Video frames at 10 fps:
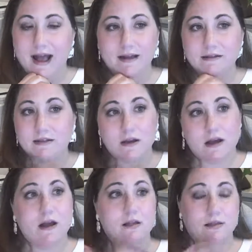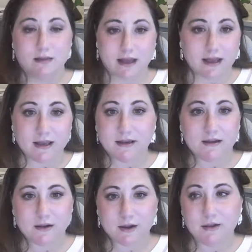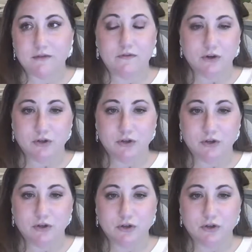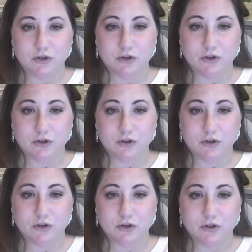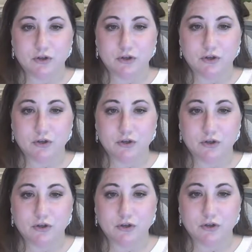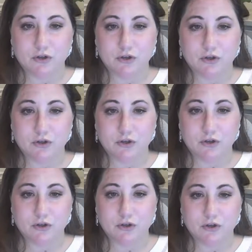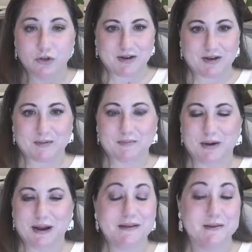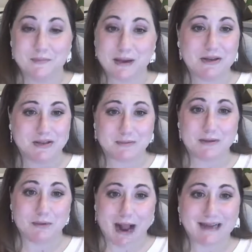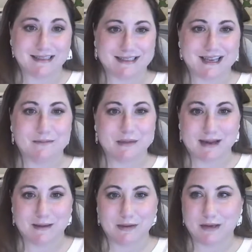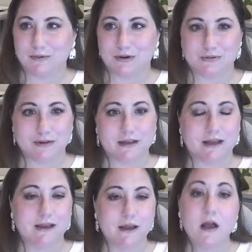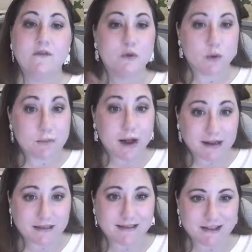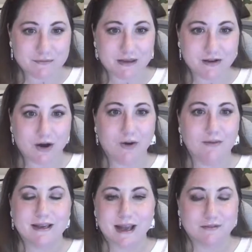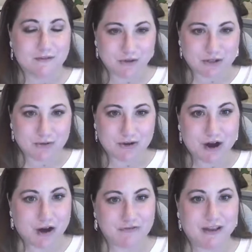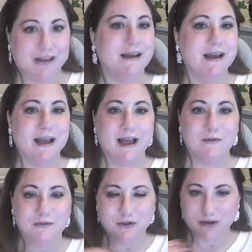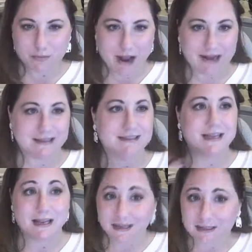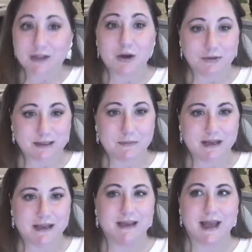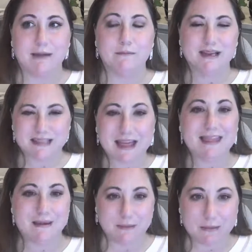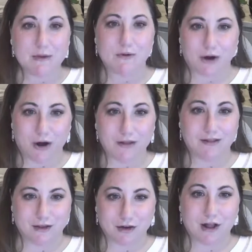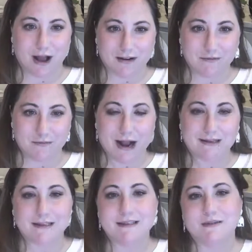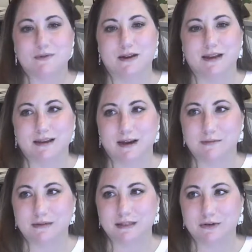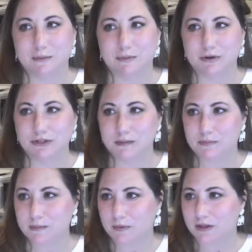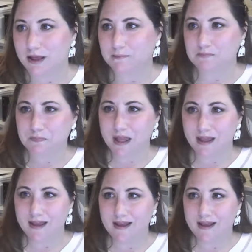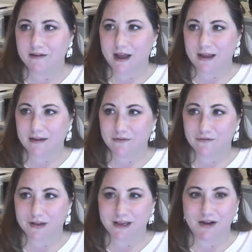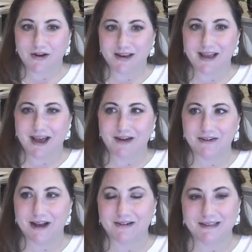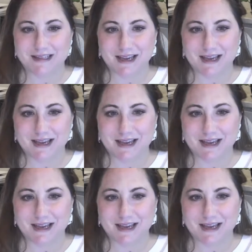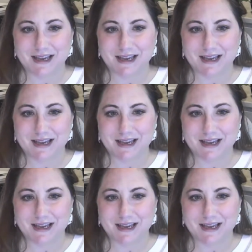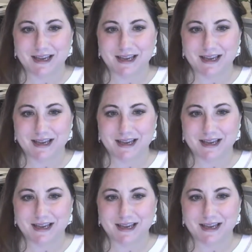And like in the virtual, you're reaching out, you have to get on your, maybe you should be practicing meeting people, really. If you want to practice, give me a call. We can have a virtual coffee and you can practice getting to know somebody again, because I think maybe we're all a little out of practice when it comes to approaching people and kind of figuring out how to make friends again.